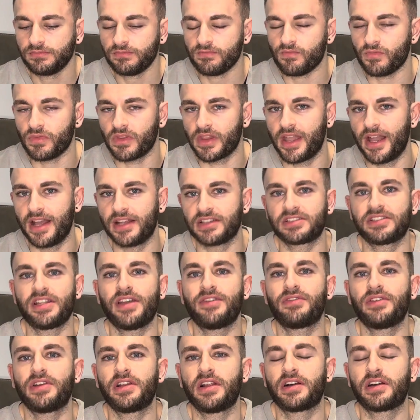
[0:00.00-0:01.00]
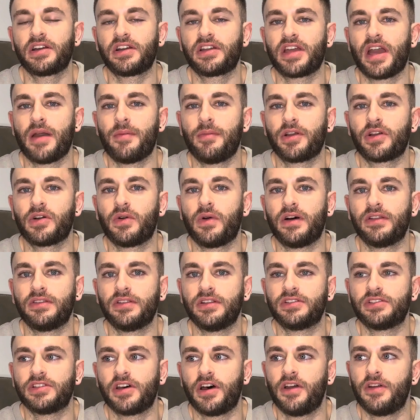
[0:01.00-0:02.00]
Yeah, it's definitely like a chemical
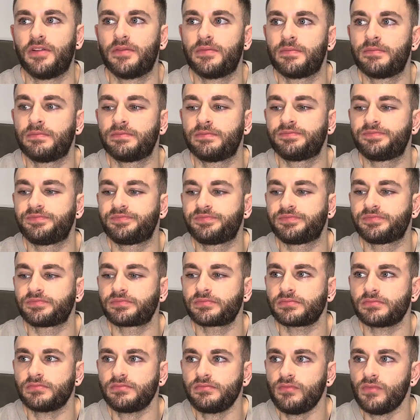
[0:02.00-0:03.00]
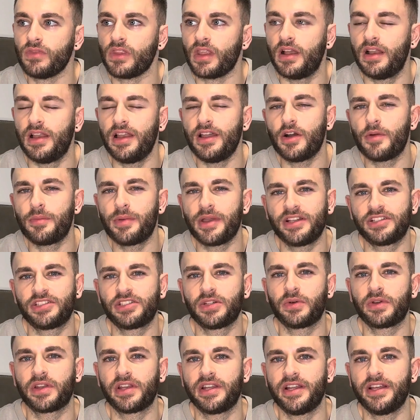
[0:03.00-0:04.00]
undertone. A little bit of
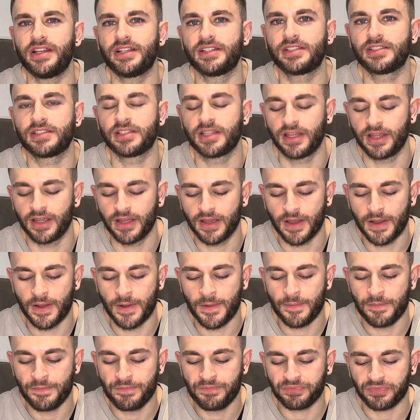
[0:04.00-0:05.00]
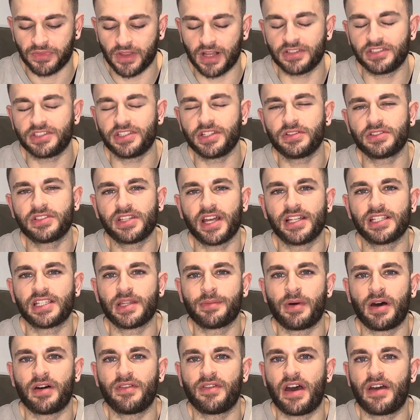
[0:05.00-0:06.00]
chalkiness. I'd still say it's
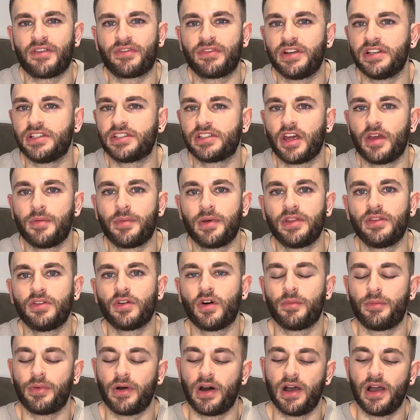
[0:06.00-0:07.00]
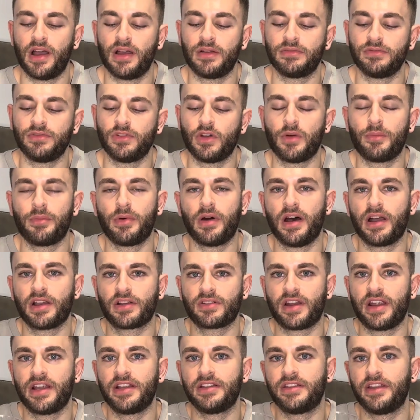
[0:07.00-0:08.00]
above average though, but not by a
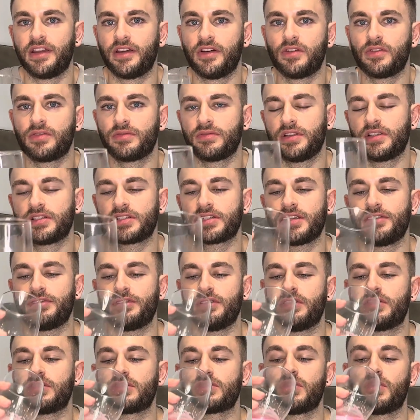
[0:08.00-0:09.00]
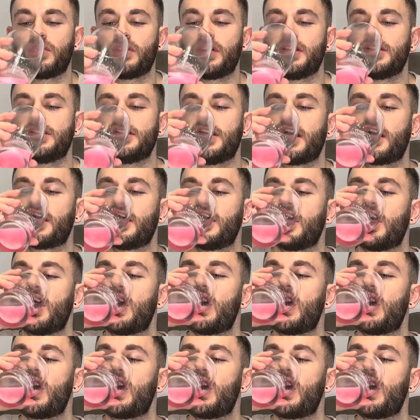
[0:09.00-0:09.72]
great deal. Let's give you a score in a second.